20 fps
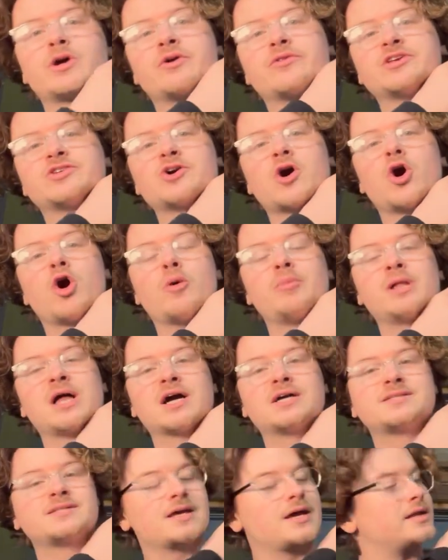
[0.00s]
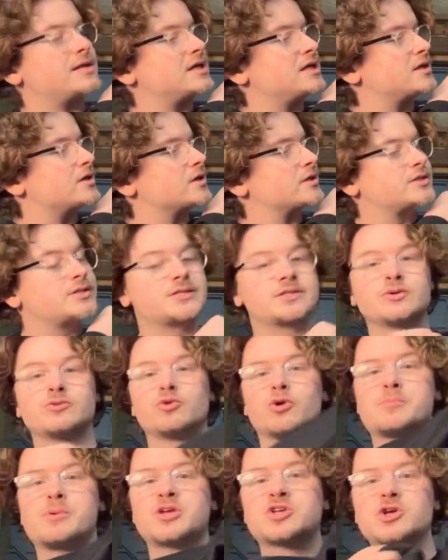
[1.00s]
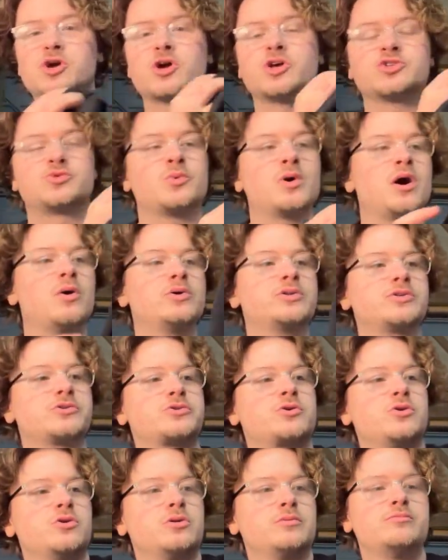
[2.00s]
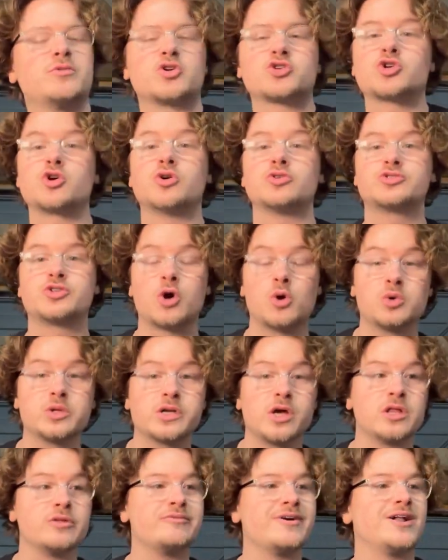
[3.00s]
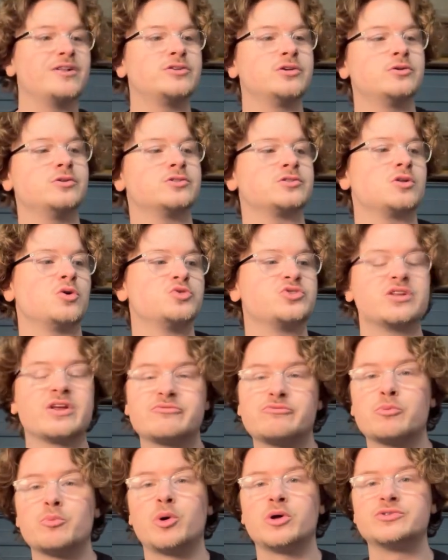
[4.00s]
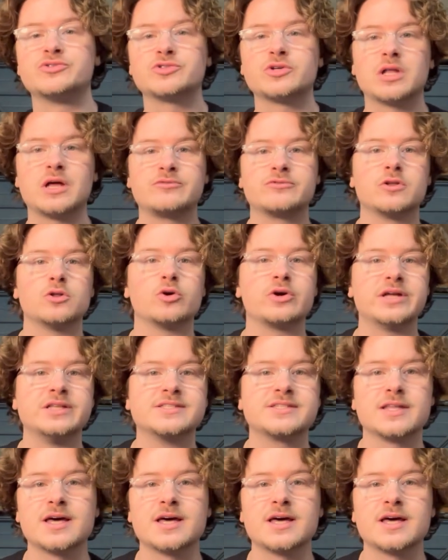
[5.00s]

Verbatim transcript: got this All Blacks Adidas rugby shirt as well, which is cool. I'm not sure totally on the value. There's loads of different ones, so I'll have to look into